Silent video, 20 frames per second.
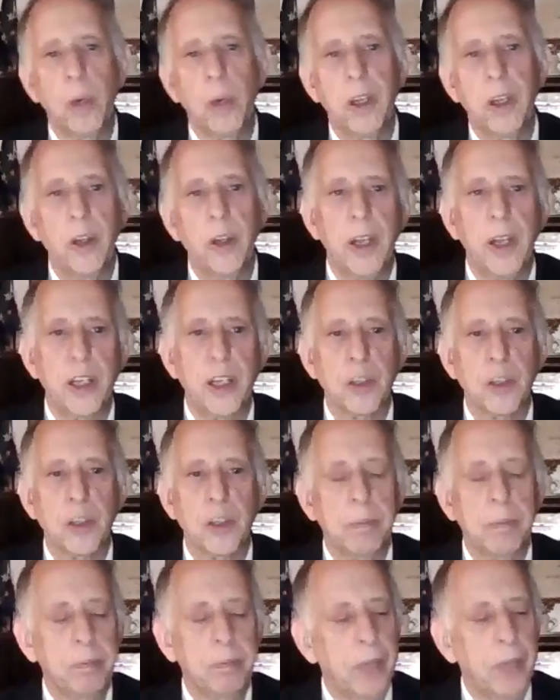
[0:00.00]
that's
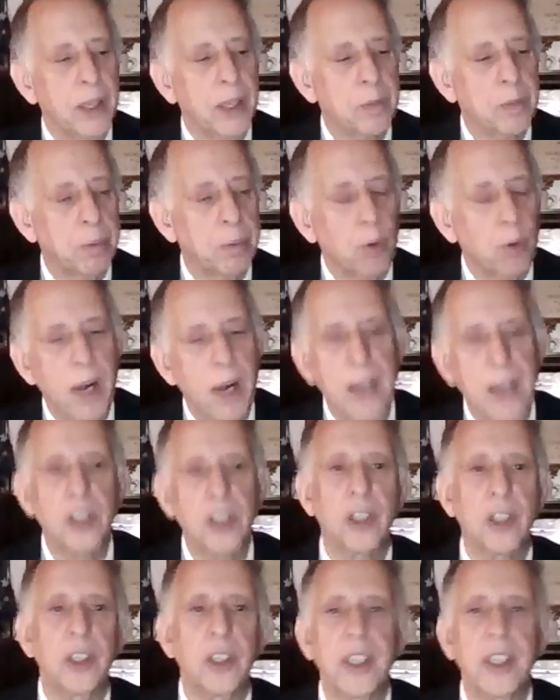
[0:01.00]

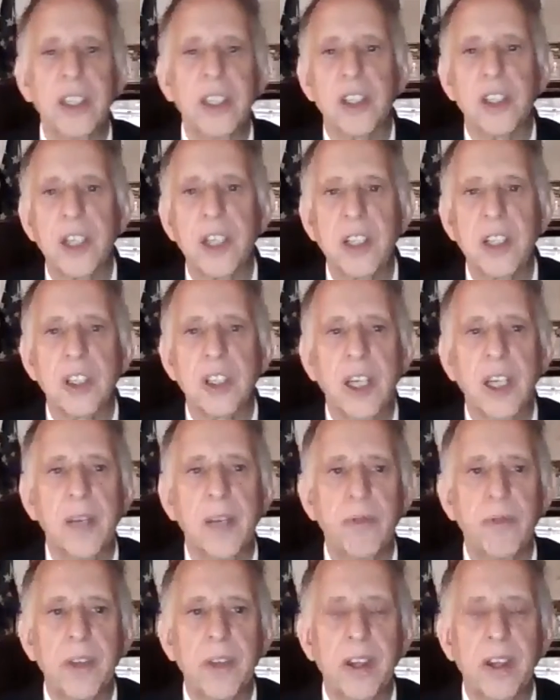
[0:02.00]
practical in the sense that
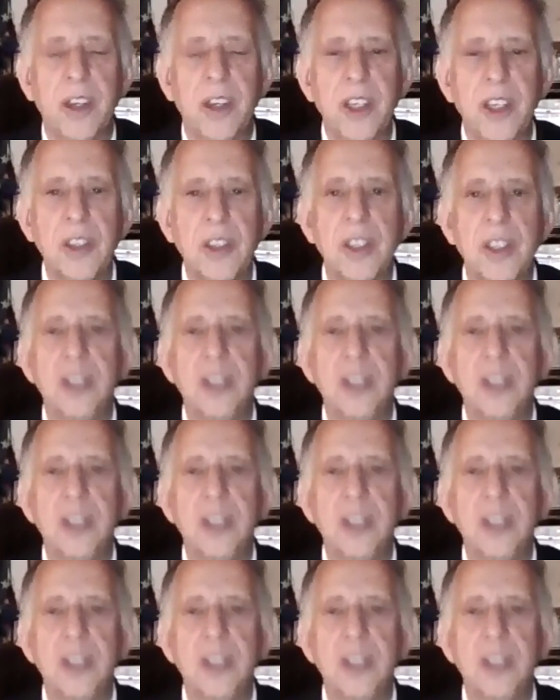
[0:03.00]
this is a